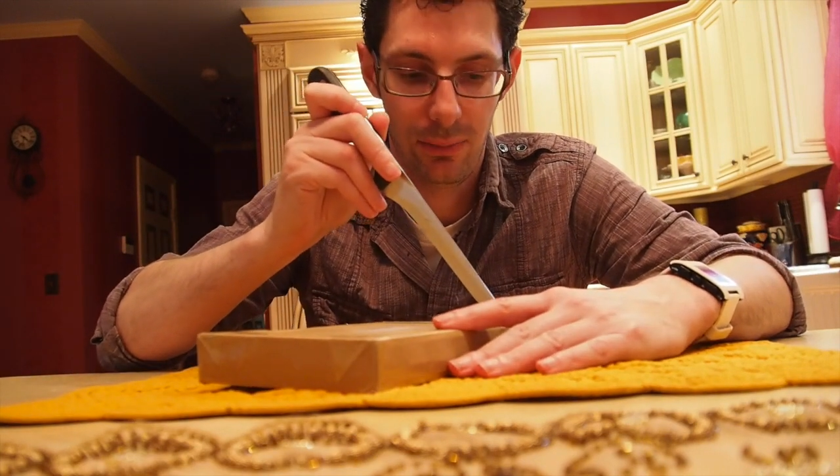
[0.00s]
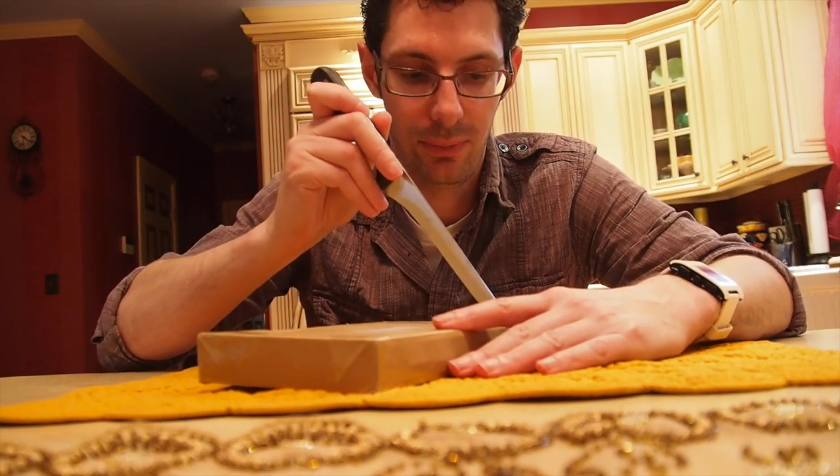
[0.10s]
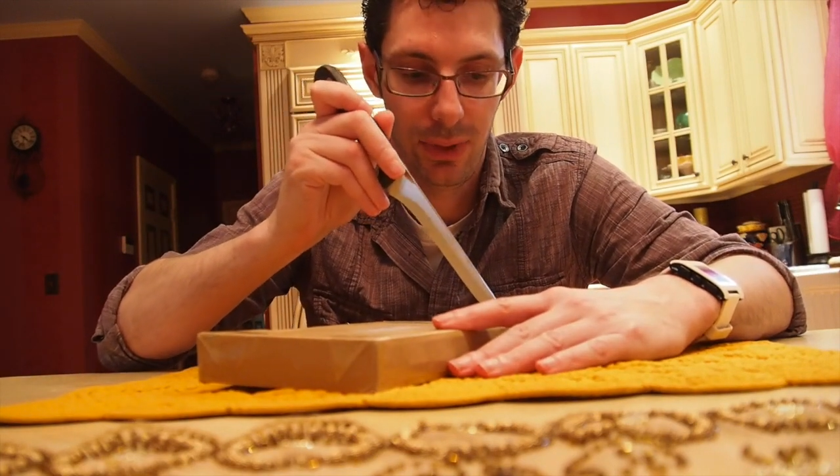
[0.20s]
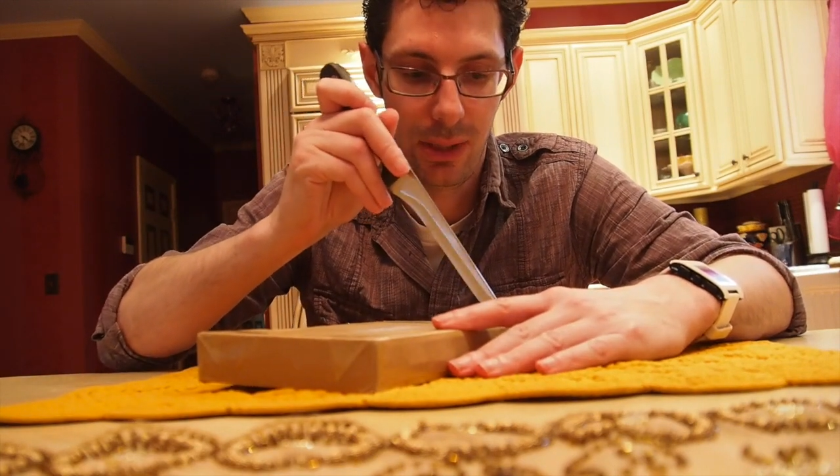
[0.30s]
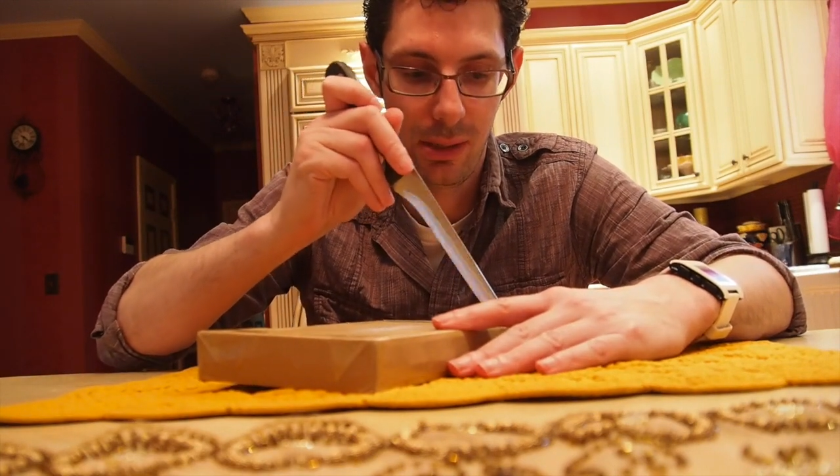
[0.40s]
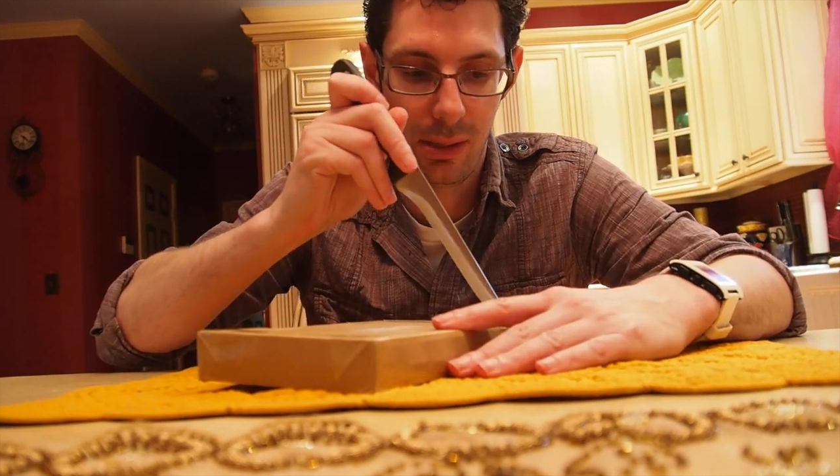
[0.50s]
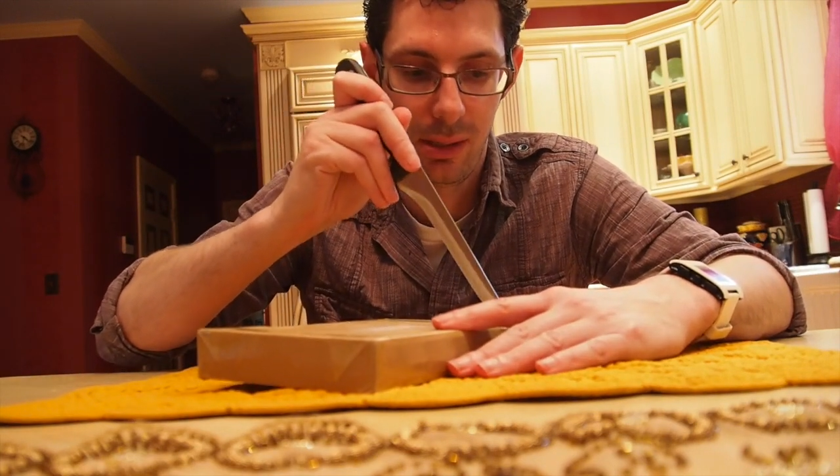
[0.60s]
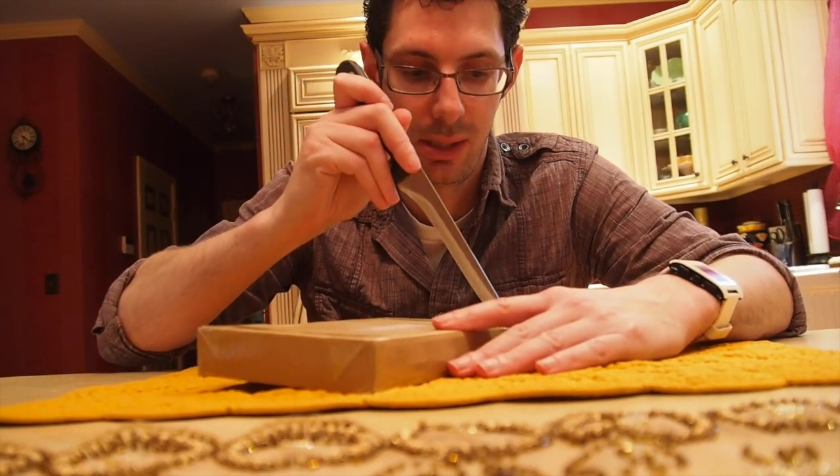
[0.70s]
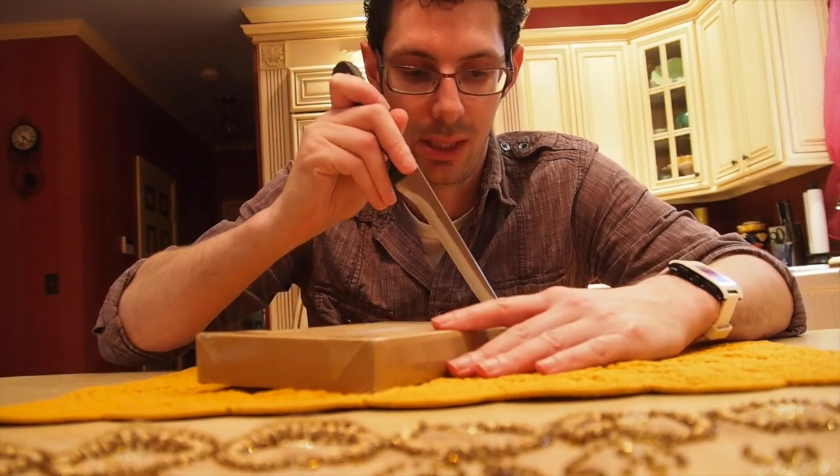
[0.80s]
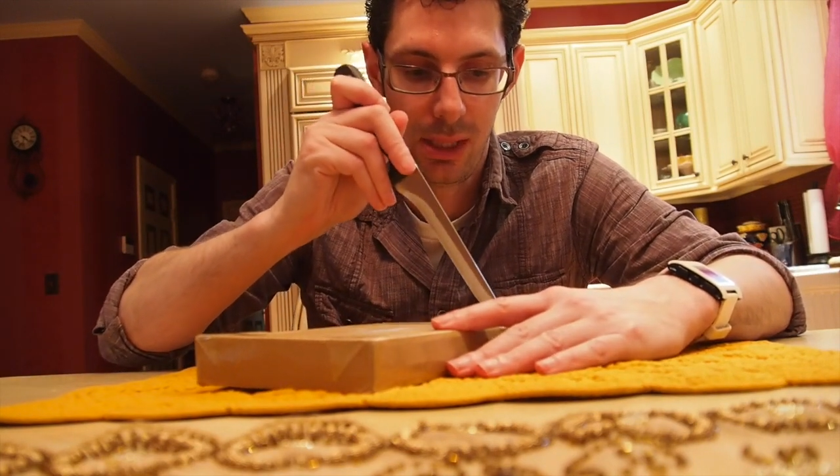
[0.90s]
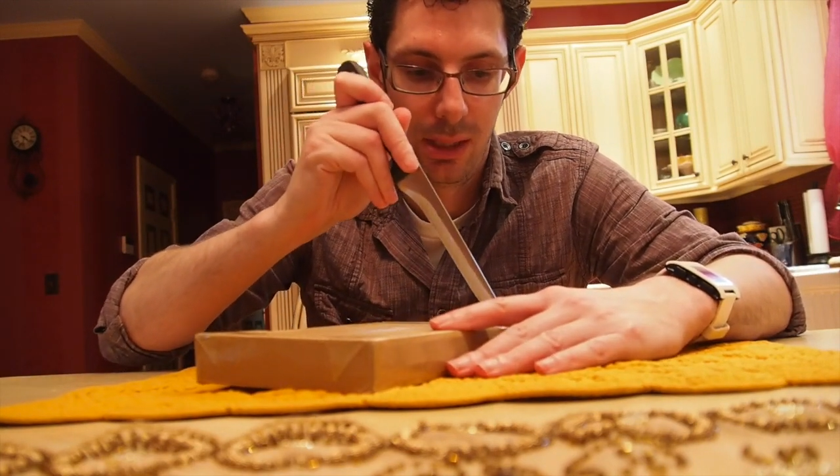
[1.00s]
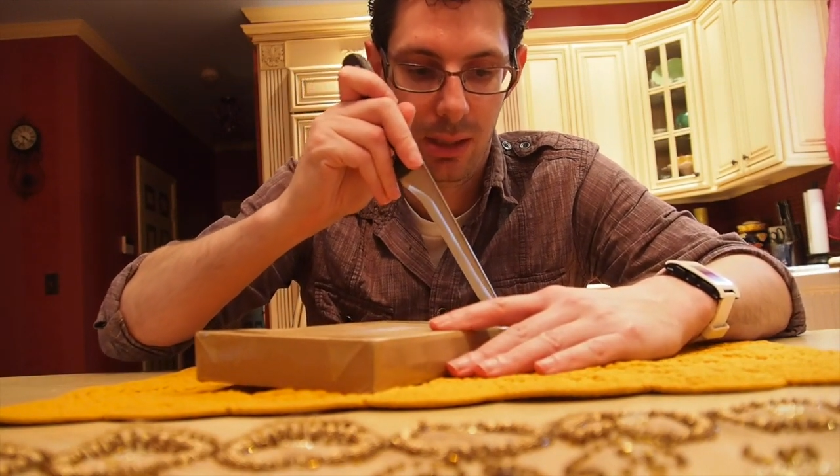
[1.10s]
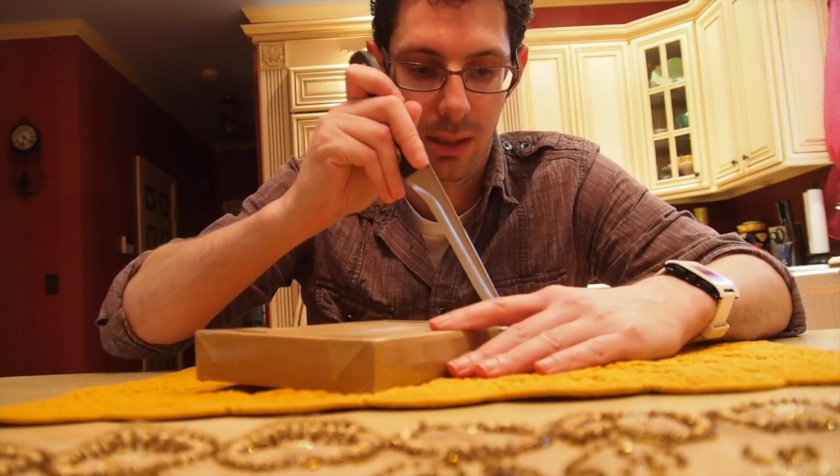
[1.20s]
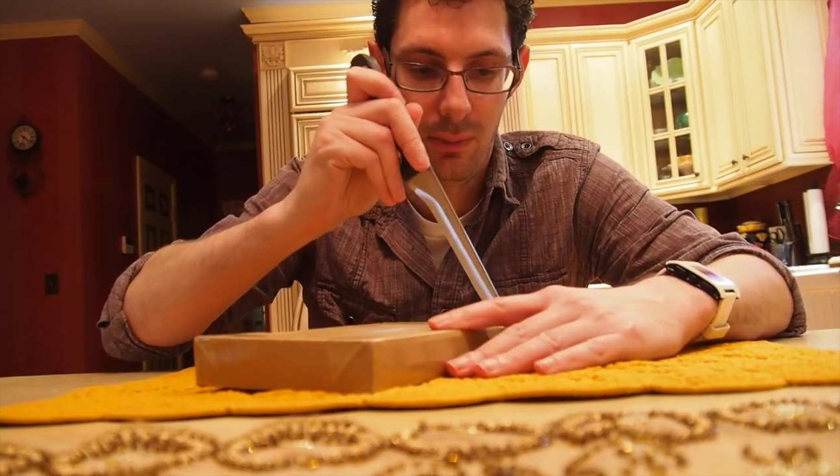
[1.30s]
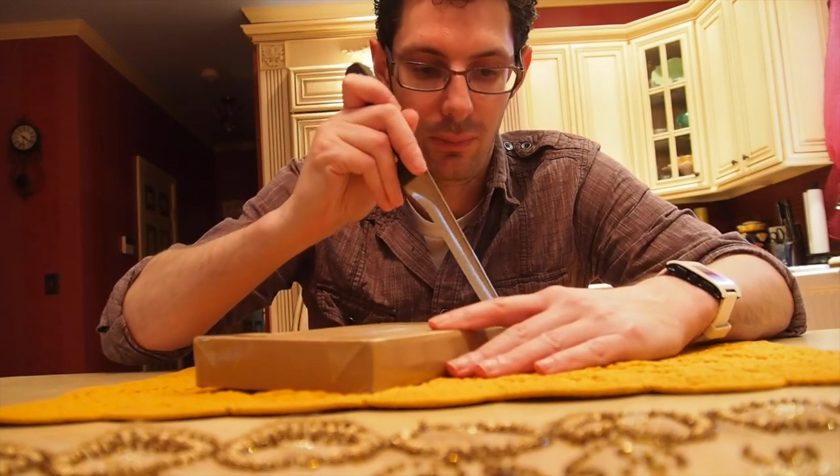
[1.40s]
but
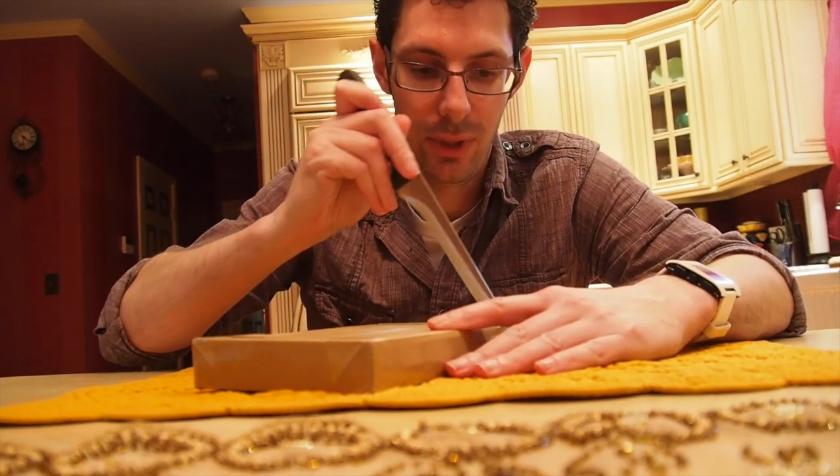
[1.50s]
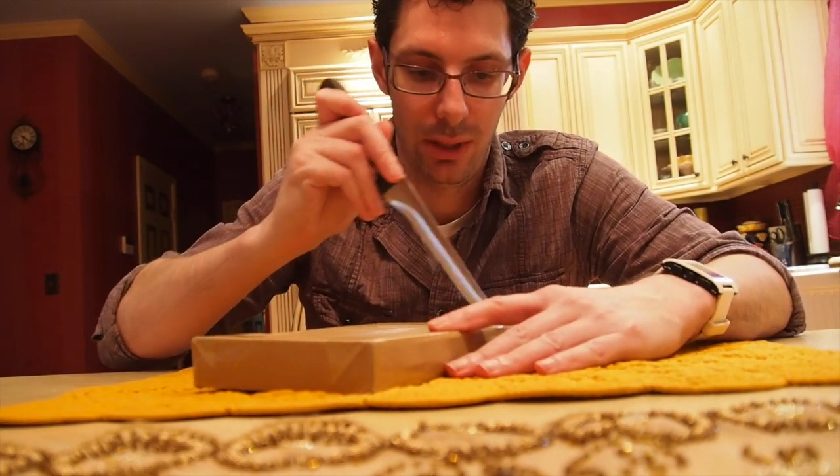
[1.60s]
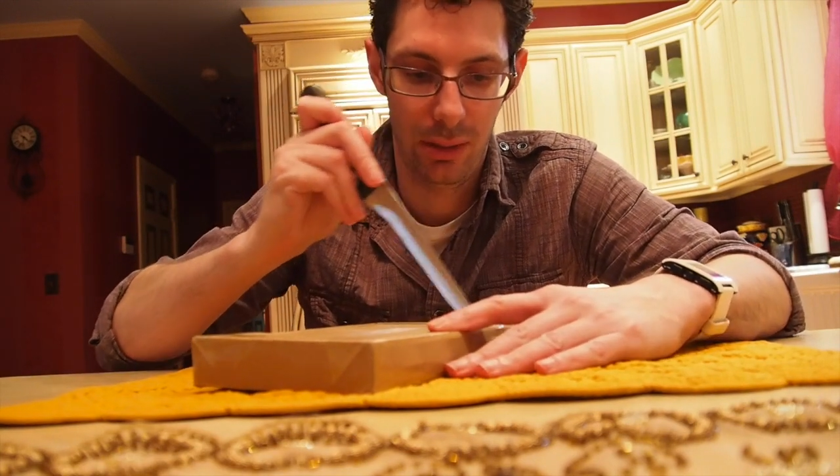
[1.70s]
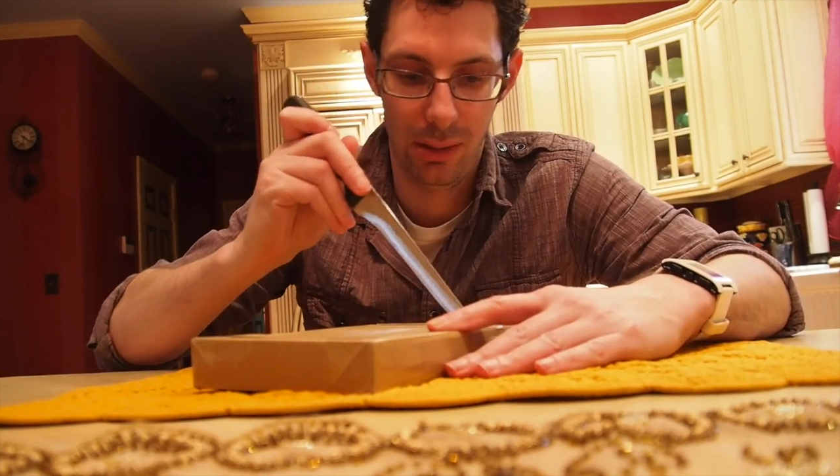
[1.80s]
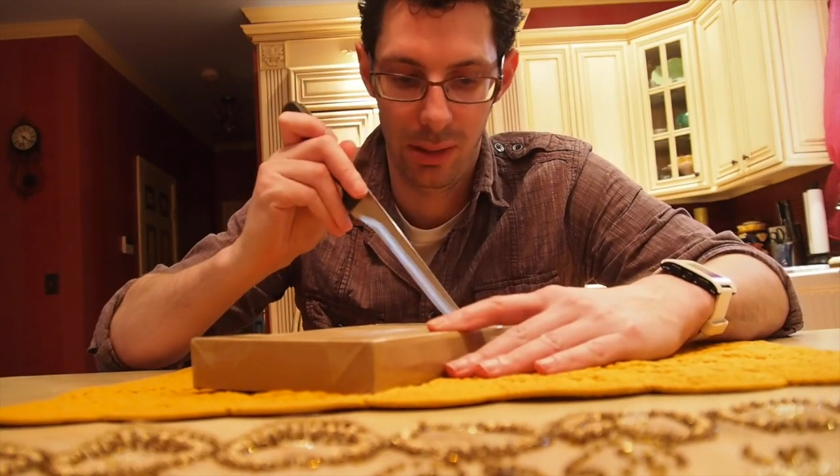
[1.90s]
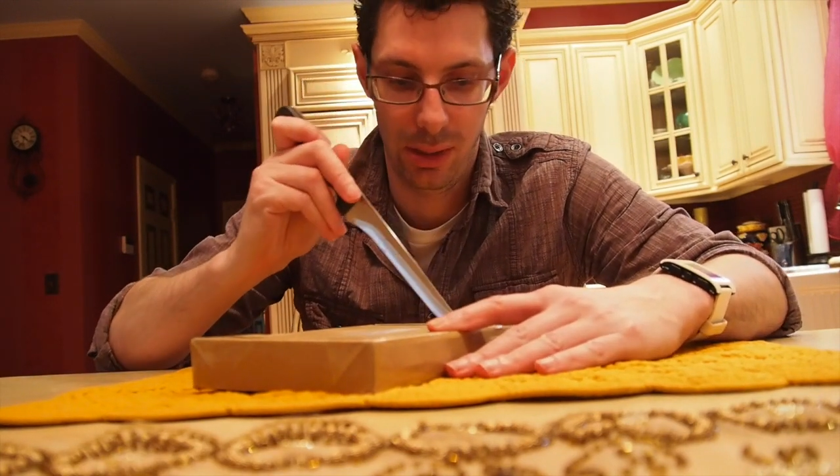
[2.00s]
it will